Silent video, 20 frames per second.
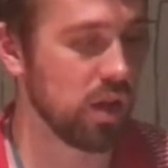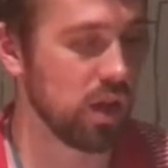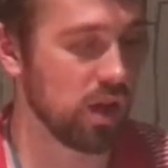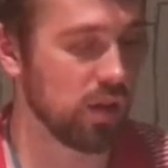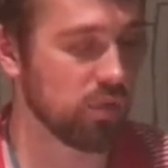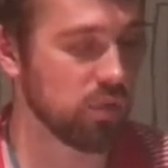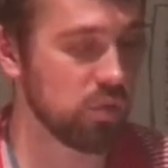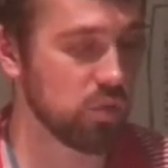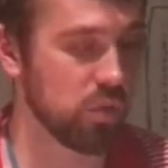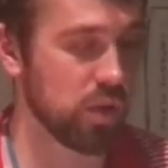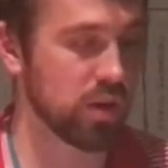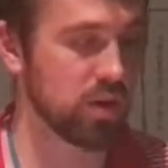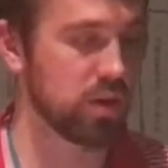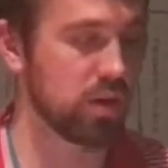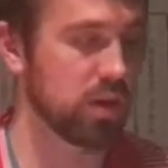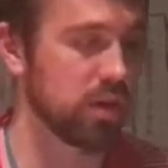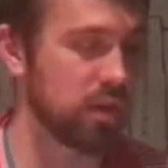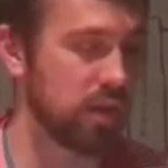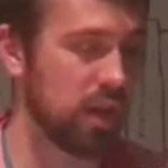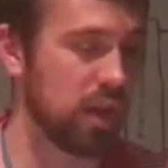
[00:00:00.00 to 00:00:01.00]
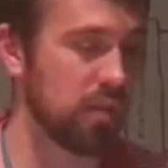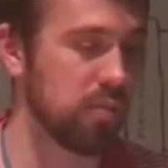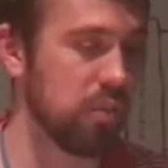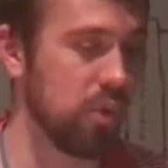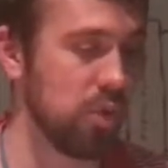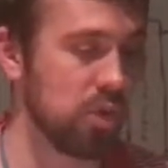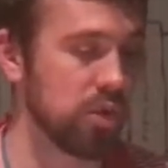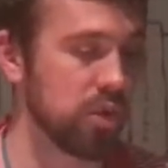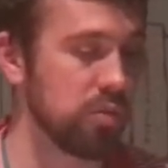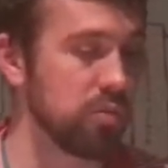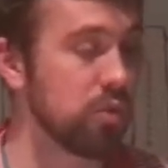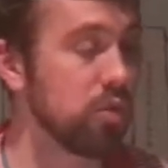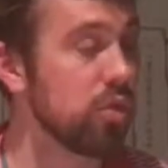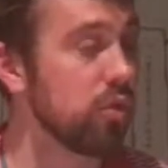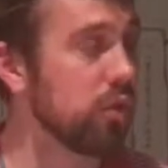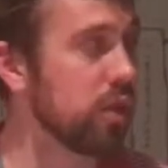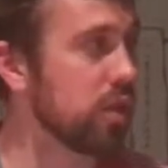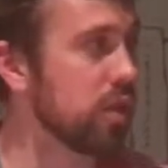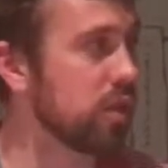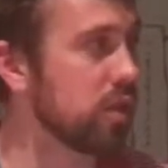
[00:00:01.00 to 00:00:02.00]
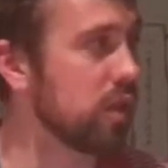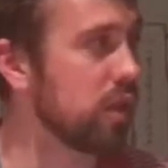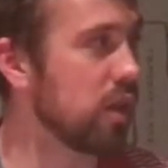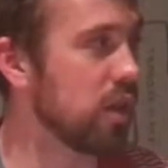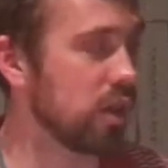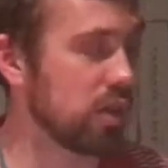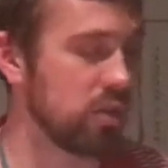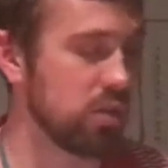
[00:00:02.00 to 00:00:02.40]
If you want to stay more than movies,